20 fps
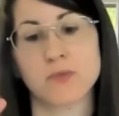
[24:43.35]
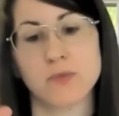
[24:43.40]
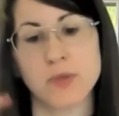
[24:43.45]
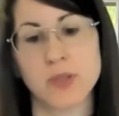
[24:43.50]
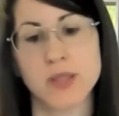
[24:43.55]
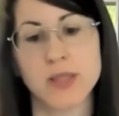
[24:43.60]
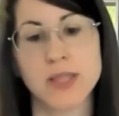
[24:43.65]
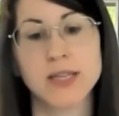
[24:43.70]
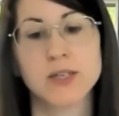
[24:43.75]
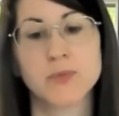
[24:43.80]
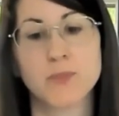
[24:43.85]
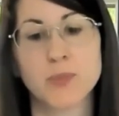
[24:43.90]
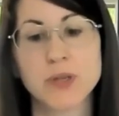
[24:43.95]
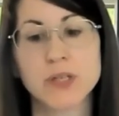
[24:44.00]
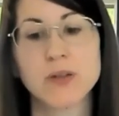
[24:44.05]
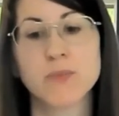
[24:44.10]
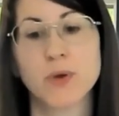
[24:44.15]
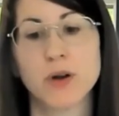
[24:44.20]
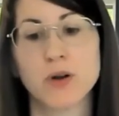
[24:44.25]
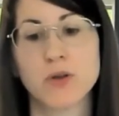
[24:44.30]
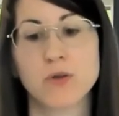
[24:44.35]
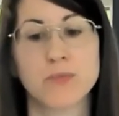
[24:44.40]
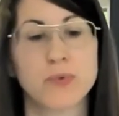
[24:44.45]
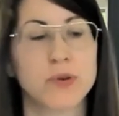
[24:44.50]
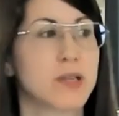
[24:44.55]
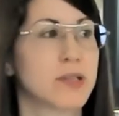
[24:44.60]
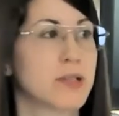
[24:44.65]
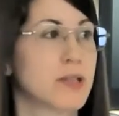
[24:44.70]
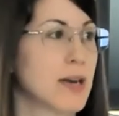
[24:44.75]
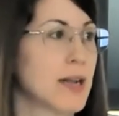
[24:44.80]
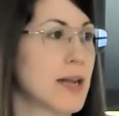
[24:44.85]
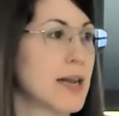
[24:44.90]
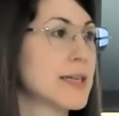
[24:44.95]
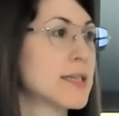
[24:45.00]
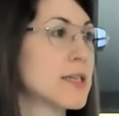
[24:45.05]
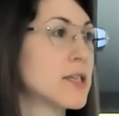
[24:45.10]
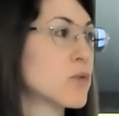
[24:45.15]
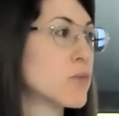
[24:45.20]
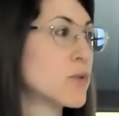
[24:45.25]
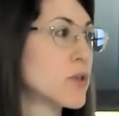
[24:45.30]
with this principal component
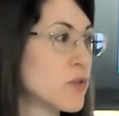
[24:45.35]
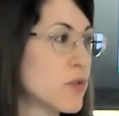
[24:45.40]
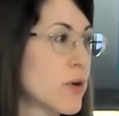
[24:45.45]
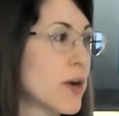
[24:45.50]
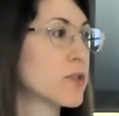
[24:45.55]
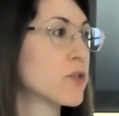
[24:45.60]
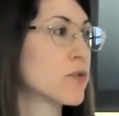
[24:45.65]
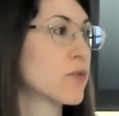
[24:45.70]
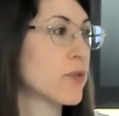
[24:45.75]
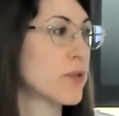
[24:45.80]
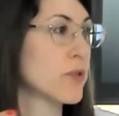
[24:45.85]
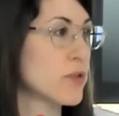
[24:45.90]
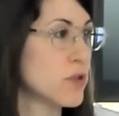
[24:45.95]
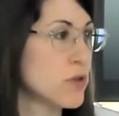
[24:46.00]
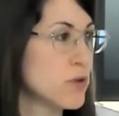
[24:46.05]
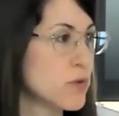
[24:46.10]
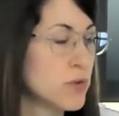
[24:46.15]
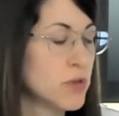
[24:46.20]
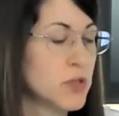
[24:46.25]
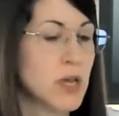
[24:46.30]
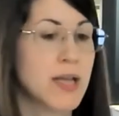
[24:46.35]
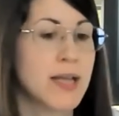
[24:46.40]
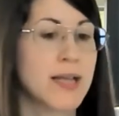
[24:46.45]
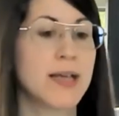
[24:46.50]
analysis, we try to reduce